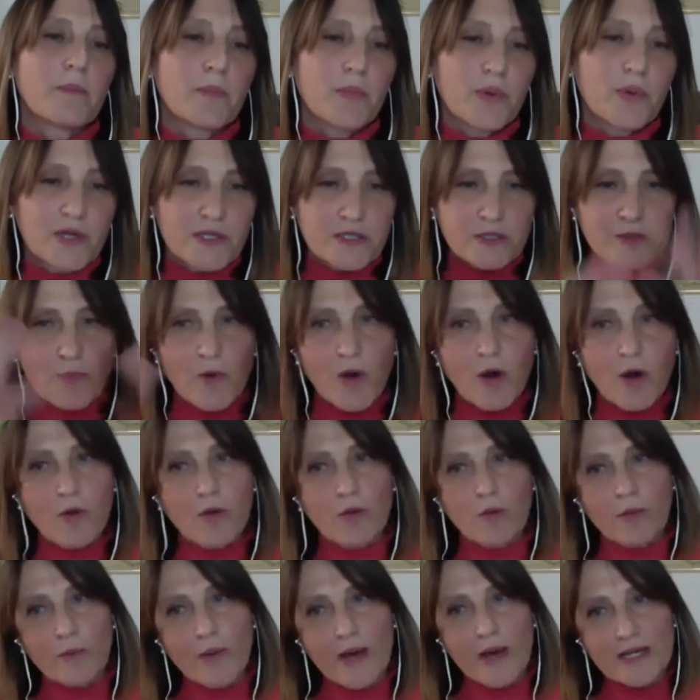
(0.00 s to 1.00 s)

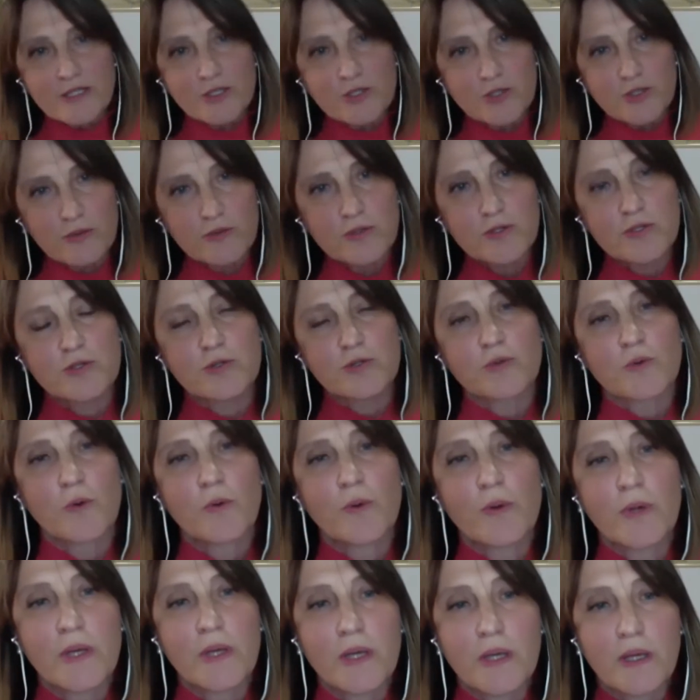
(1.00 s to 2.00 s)
principal questions
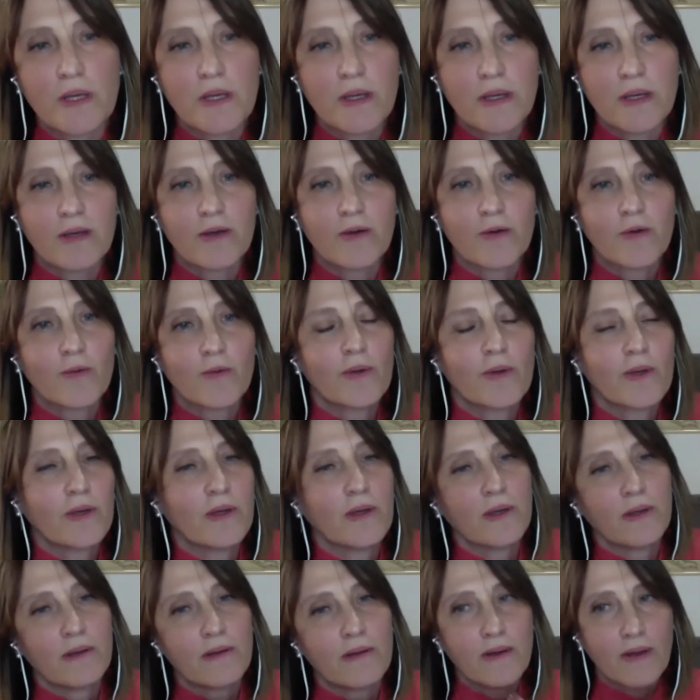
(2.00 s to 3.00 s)
we
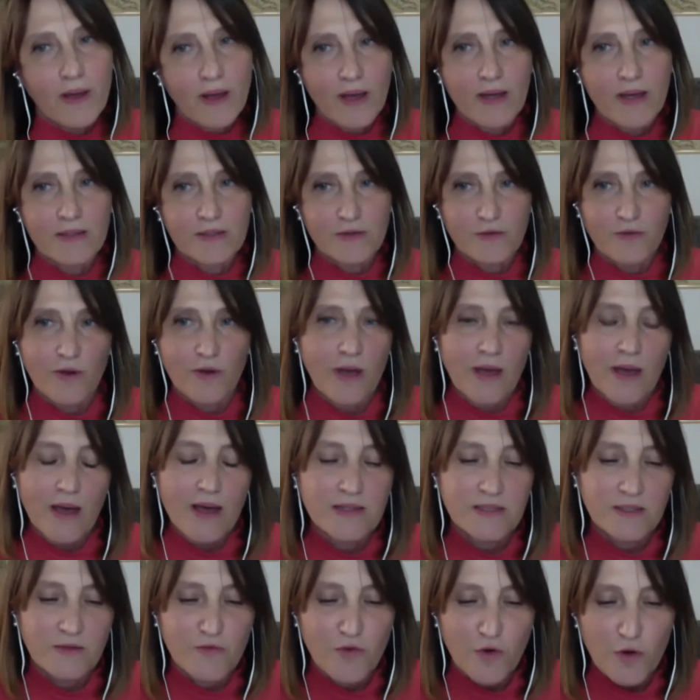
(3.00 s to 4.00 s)

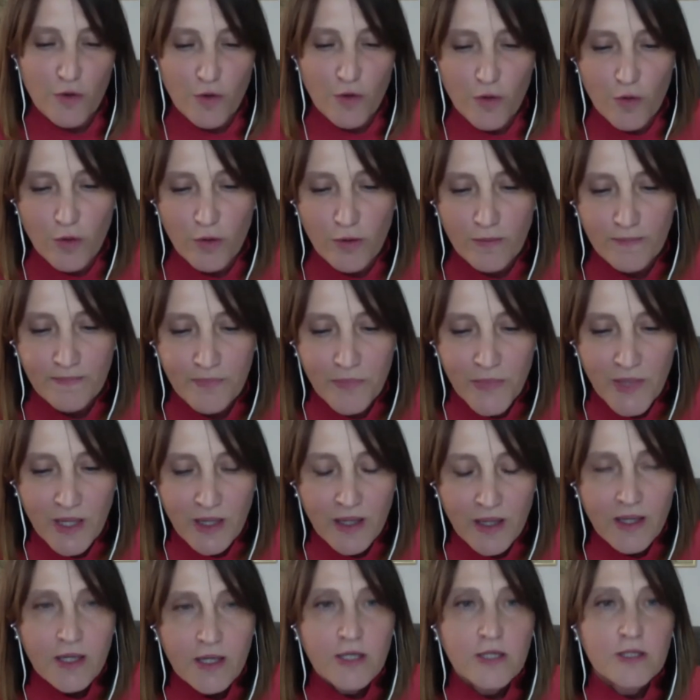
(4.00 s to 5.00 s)
ask for you.
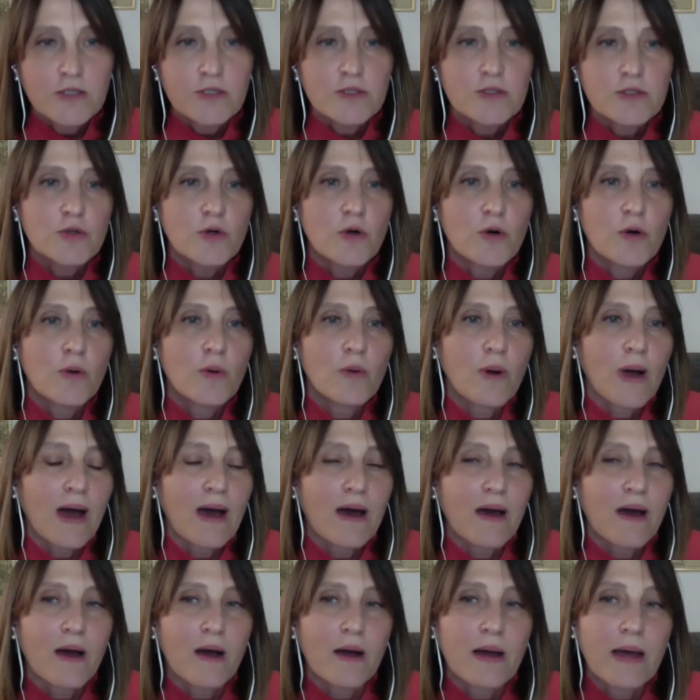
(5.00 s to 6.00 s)
So
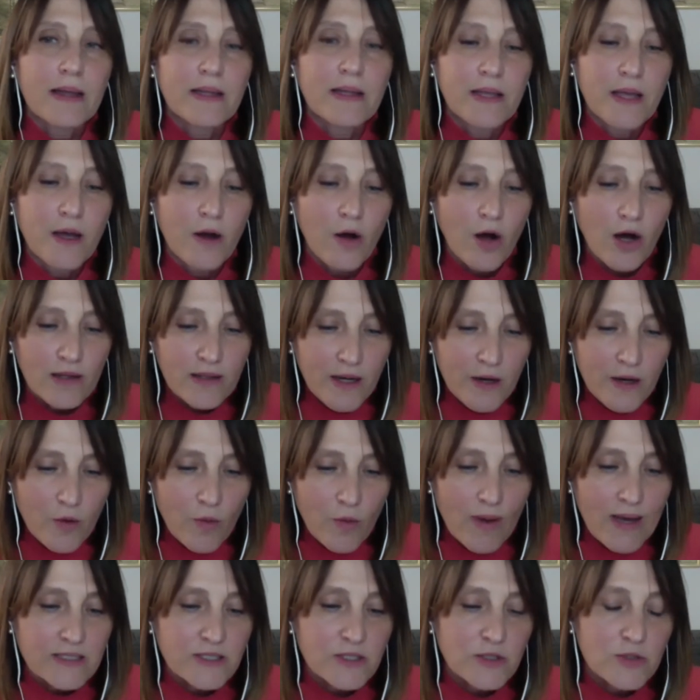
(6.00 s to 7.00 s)
the other
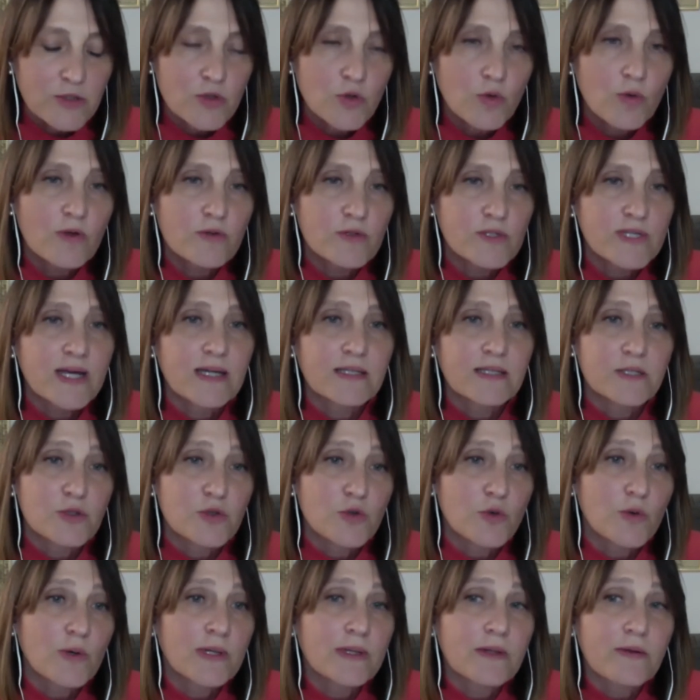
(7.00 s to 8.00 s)
questions we will send
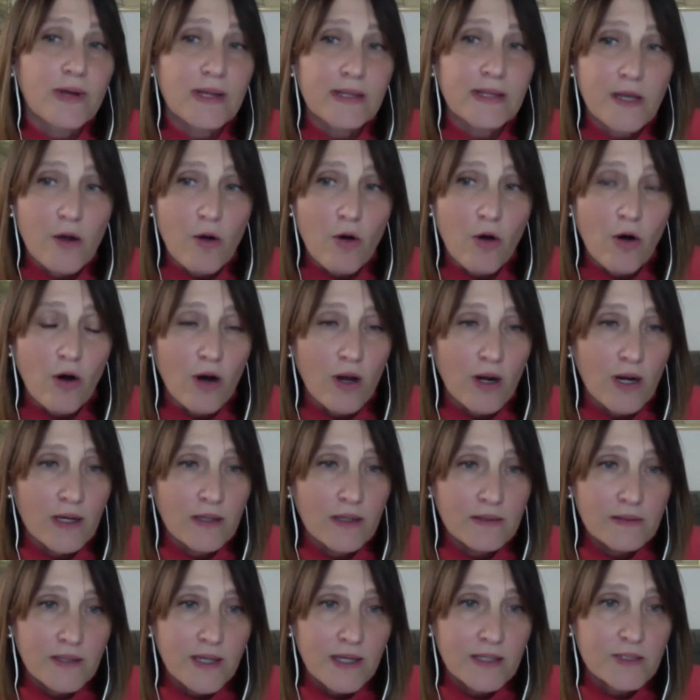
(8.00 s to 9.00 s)
to Andrea
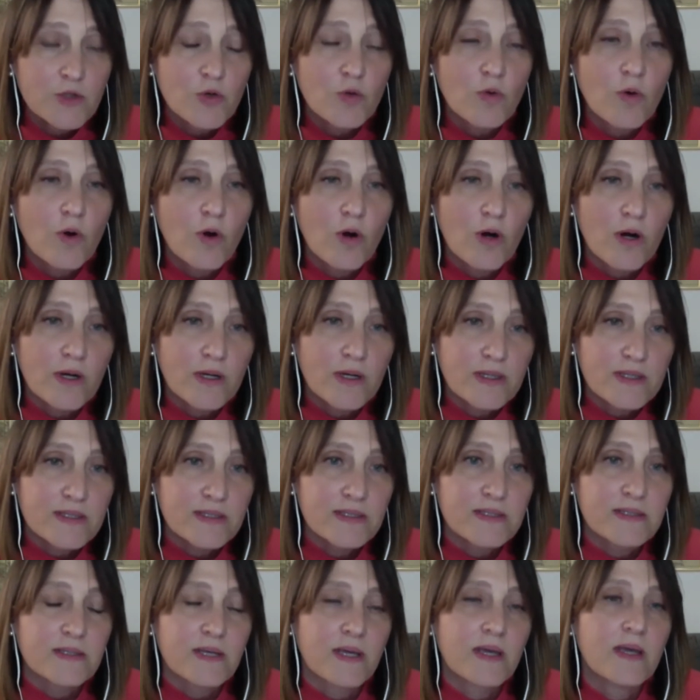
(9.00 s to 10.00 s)
Nicola, that works
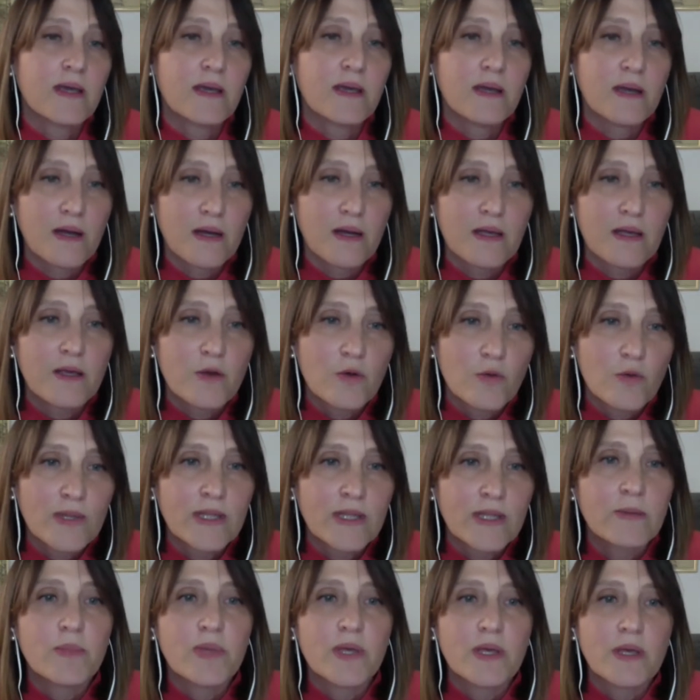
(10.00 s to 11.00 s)
here in
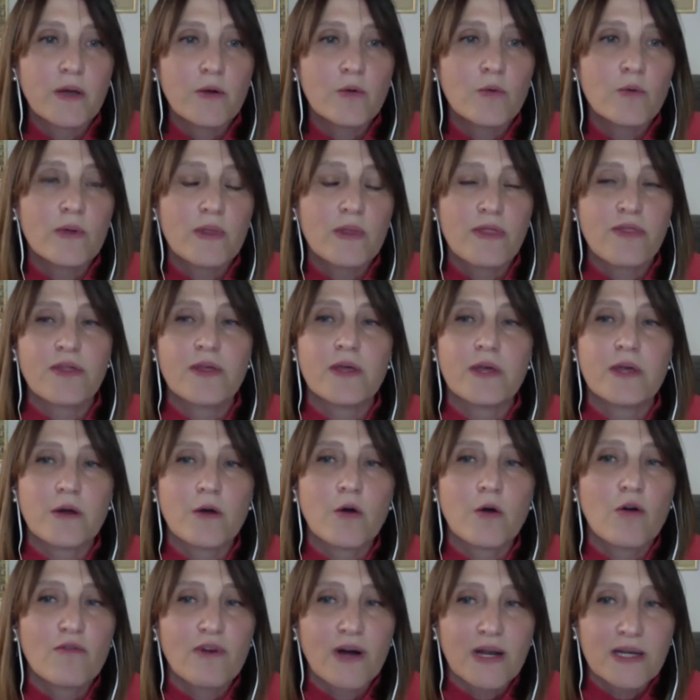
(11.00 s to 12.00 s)
UNB with the
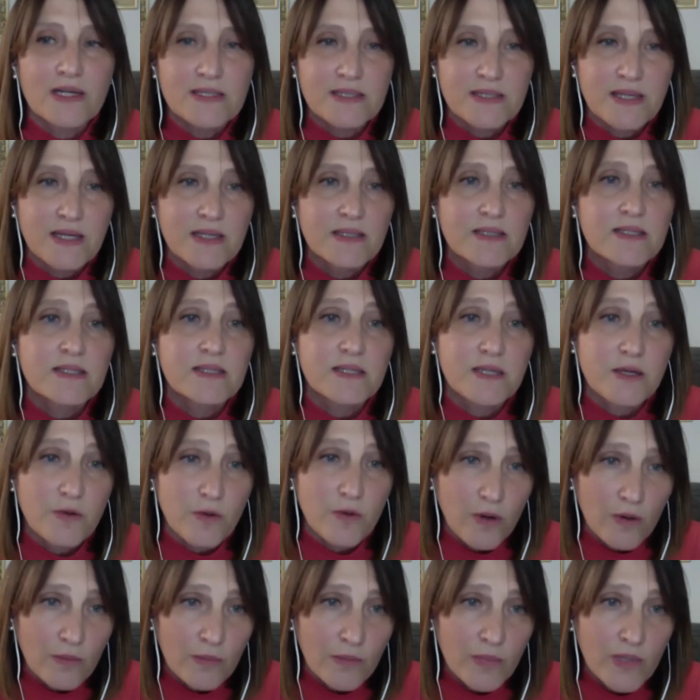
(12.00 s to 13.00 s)
convalescent
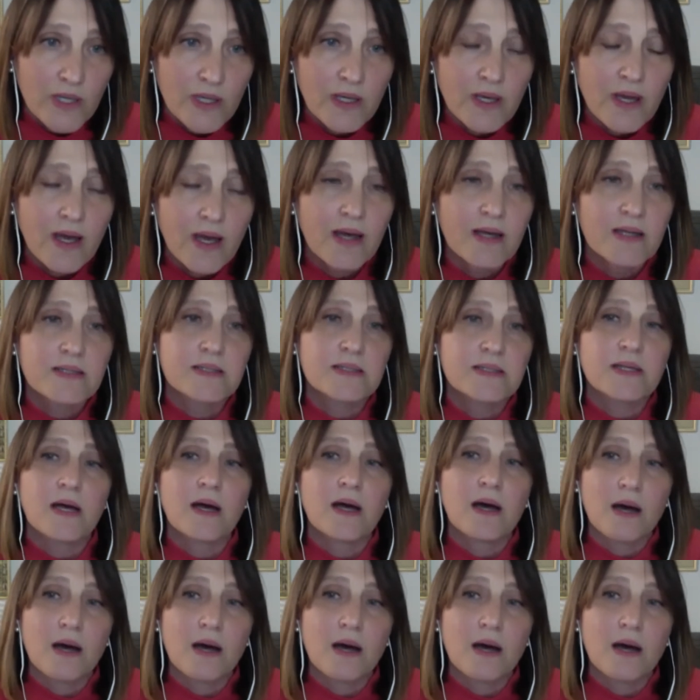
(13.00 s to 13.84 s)
serum. He has